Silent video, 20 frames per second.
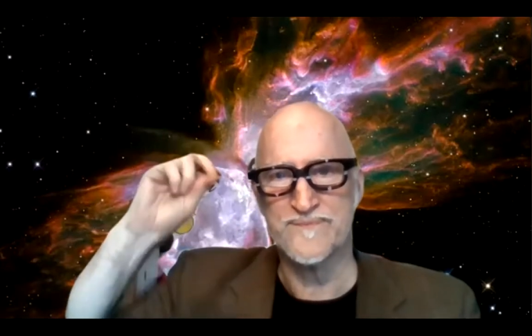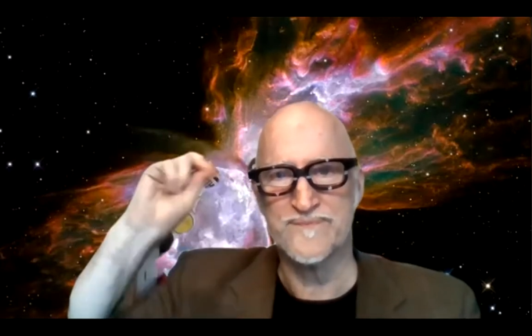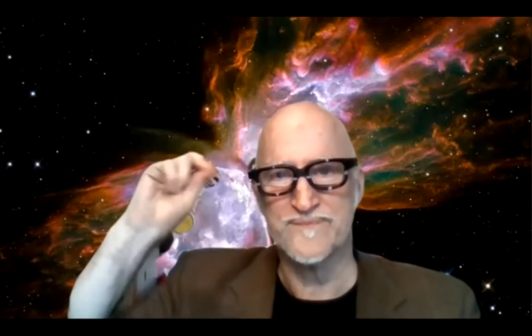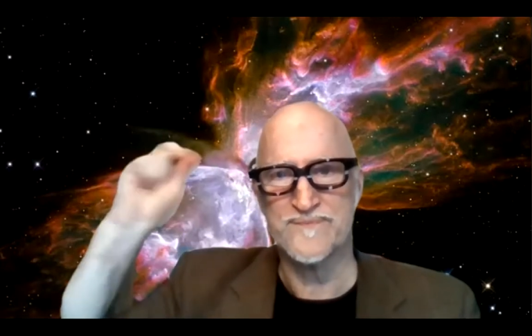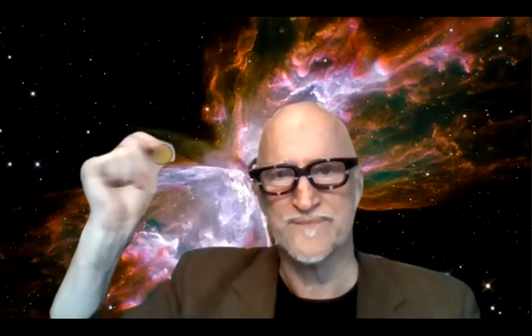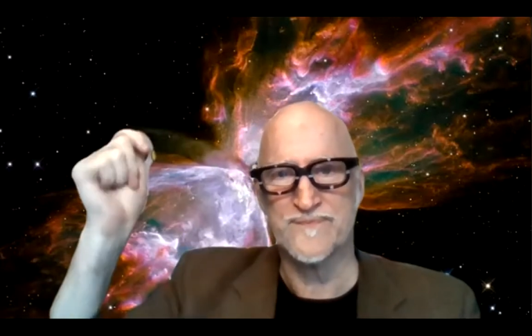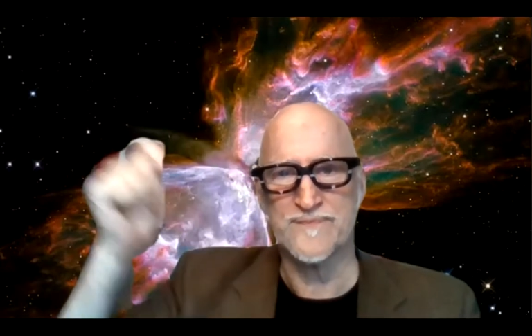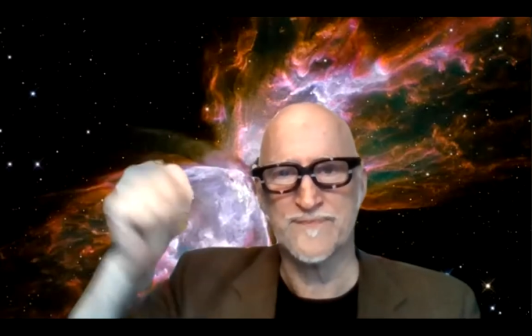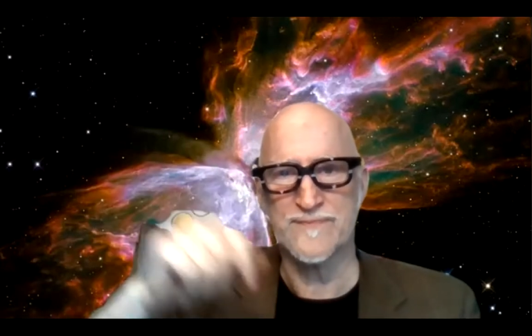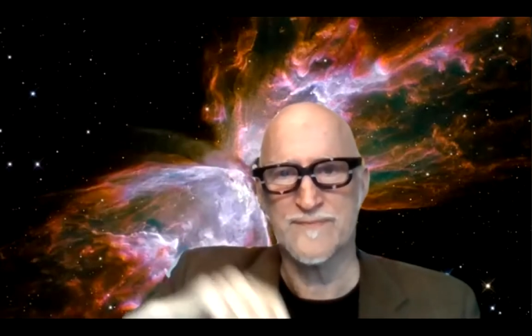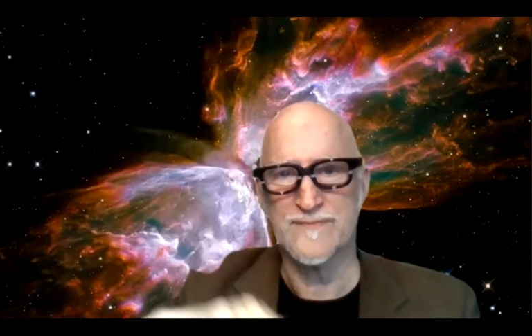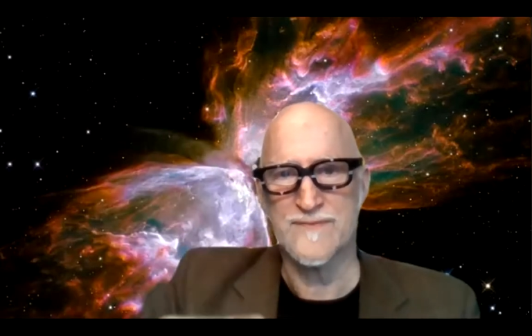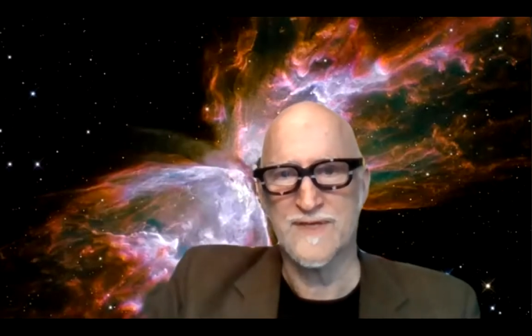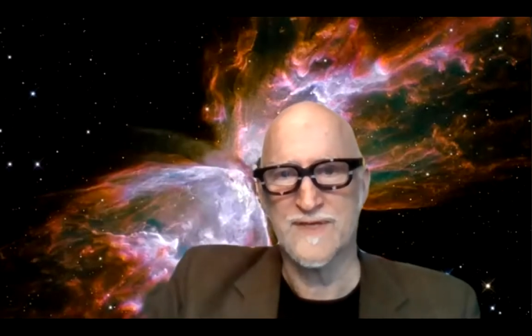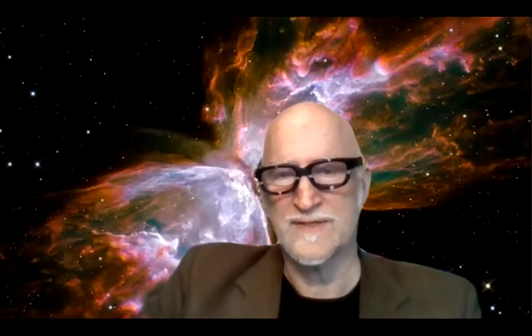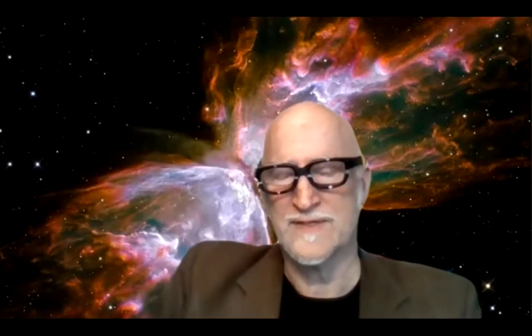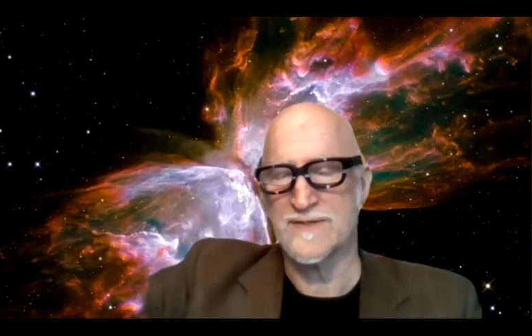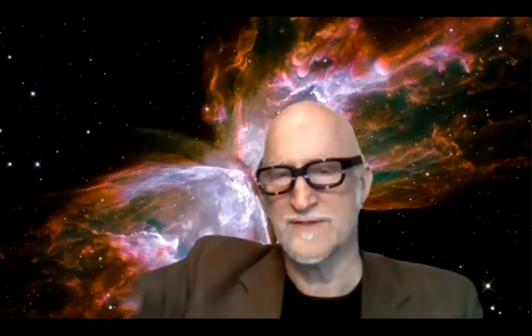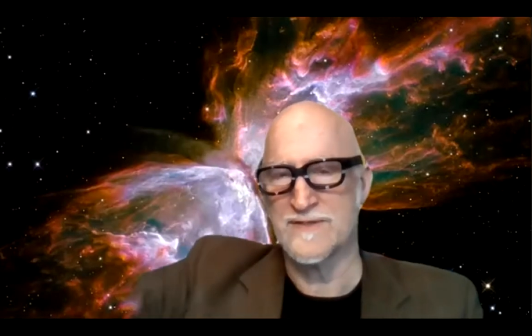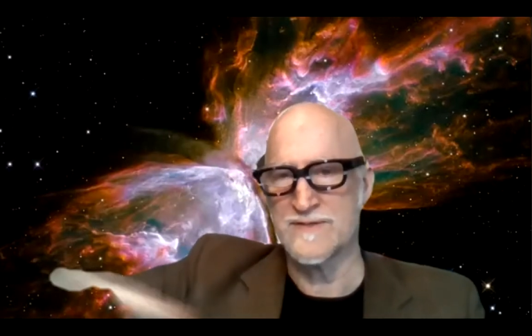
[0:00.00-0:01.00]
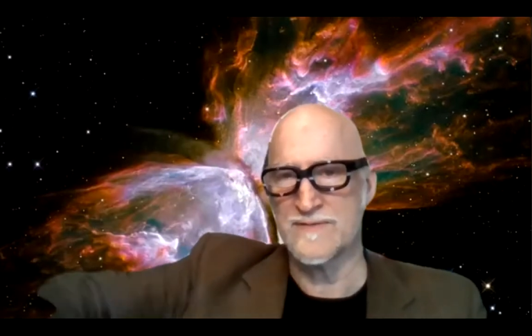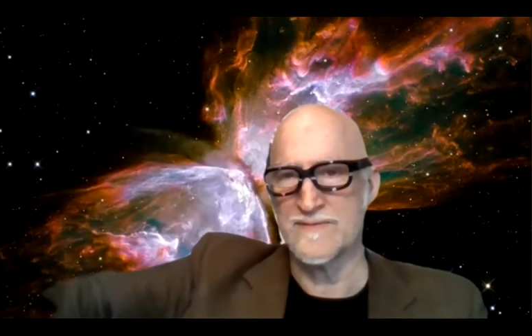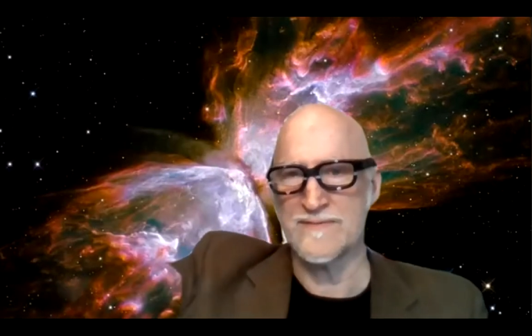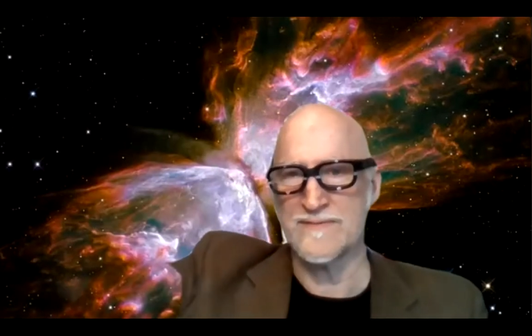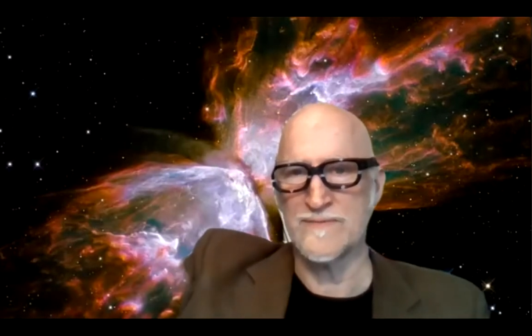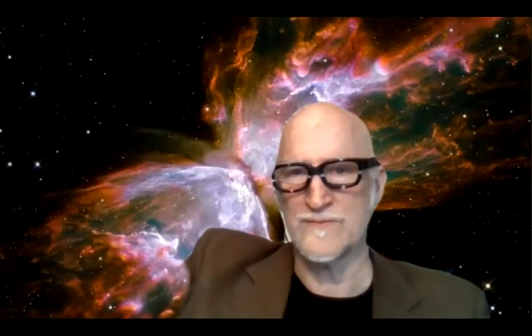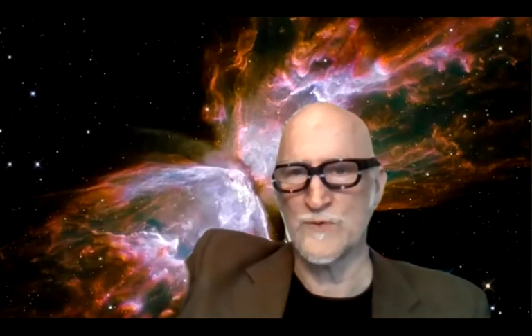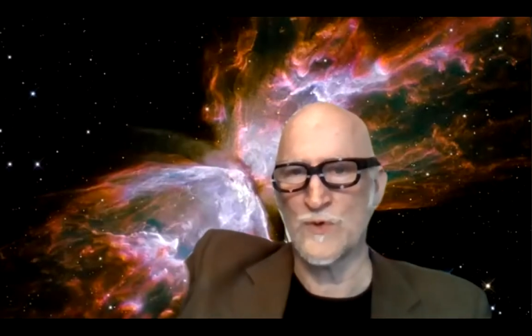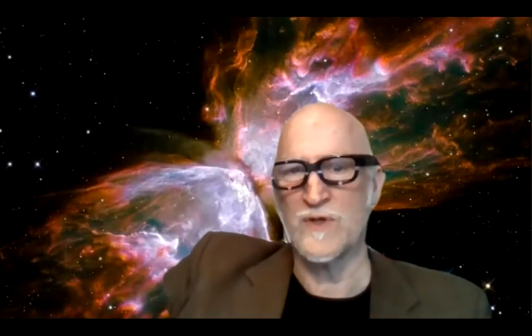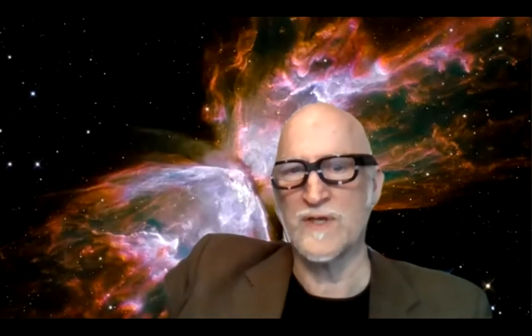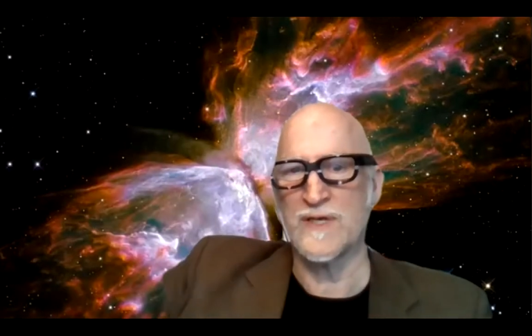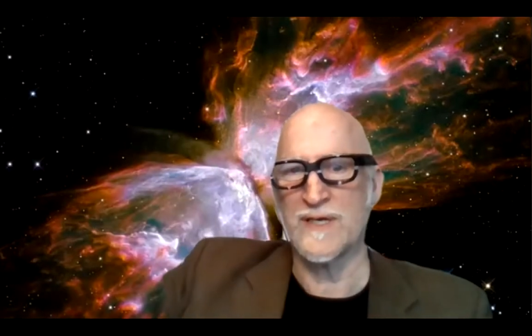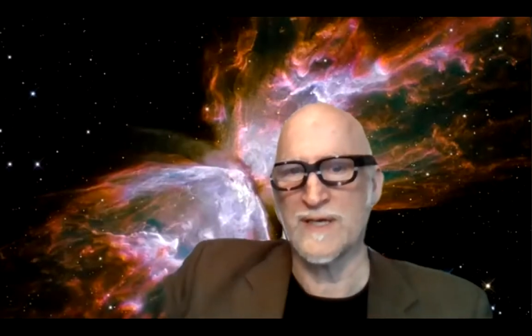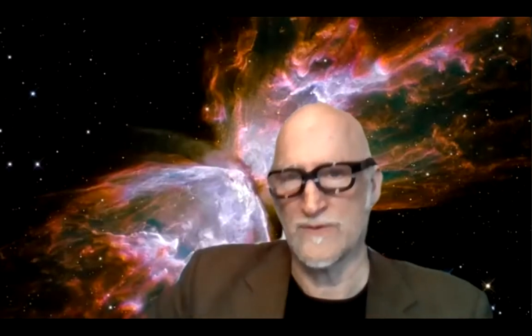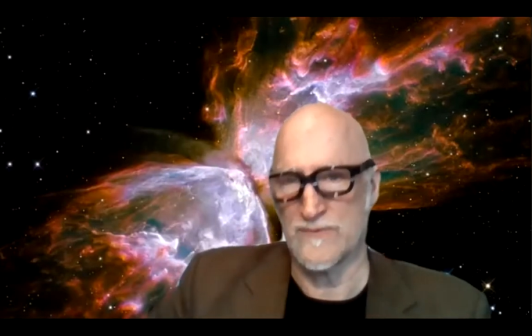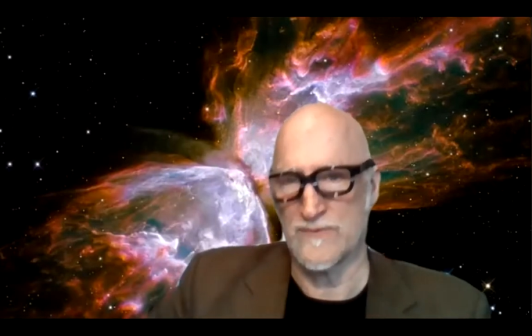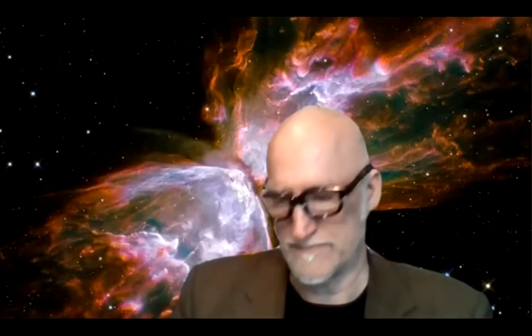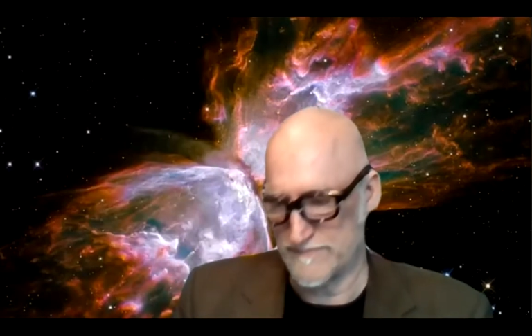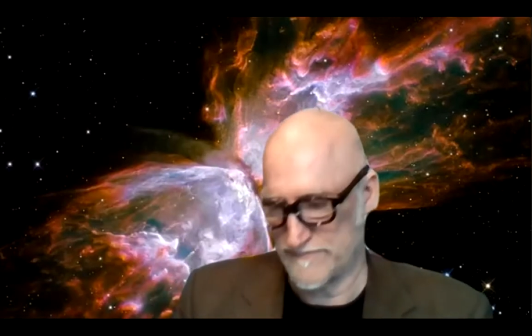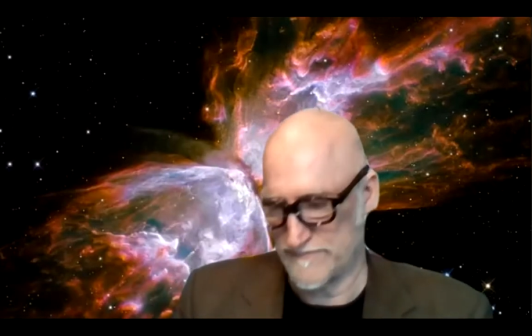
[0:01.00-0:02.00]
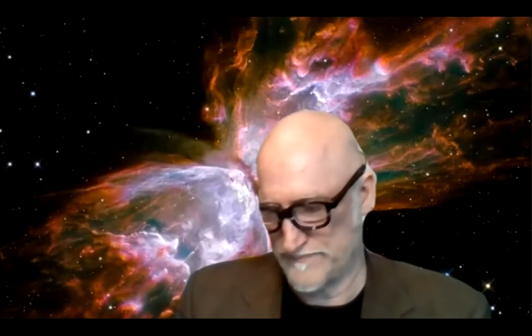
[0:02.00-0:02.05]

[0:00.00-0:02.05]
mm-hmm. and just roll it up.